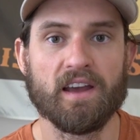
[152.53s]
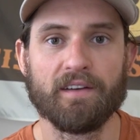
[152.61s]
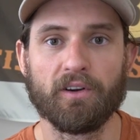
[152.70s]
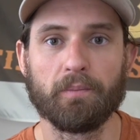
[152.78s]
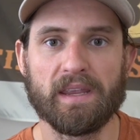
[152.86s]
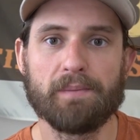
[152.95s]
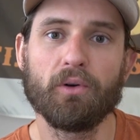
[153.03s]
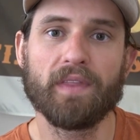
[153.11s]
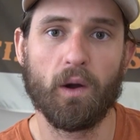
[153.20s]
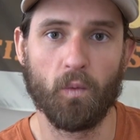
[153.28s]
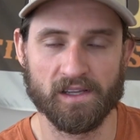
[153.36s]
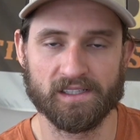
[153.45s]
for people
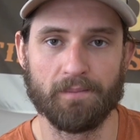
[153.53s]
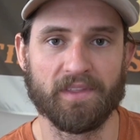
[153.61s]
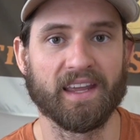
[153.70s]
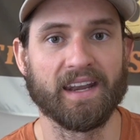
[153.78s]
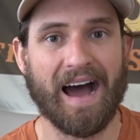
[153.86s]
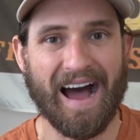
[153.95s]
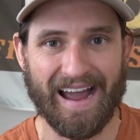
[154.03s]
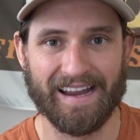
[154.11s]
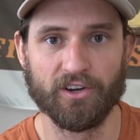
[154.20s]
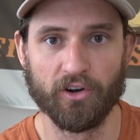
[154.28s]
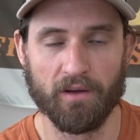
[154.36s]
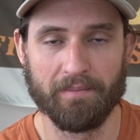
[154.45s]
that want something in high
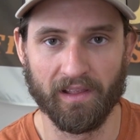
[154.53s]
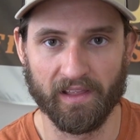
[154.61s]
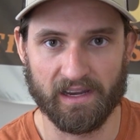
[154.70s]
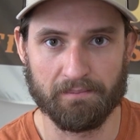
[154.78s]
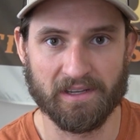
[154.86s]
durability